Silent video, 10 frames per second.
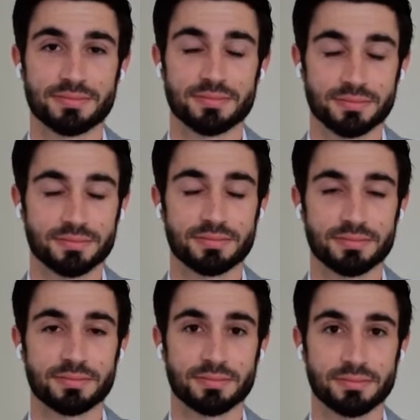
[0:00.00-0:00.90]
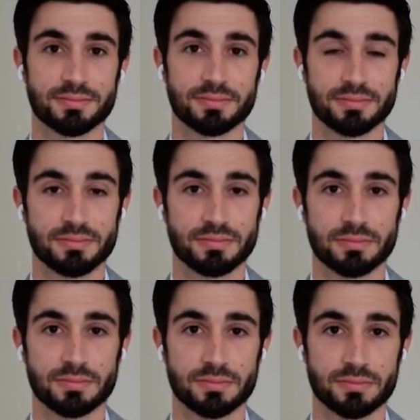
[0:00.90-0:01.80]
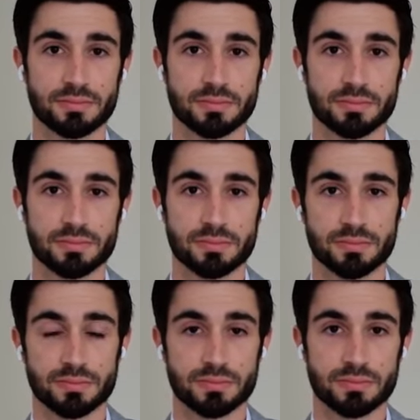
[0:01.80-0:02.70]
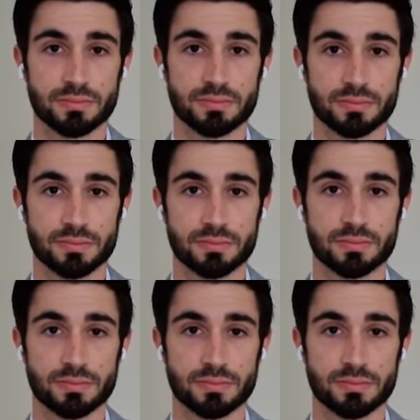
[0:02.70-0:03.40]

(not speaking)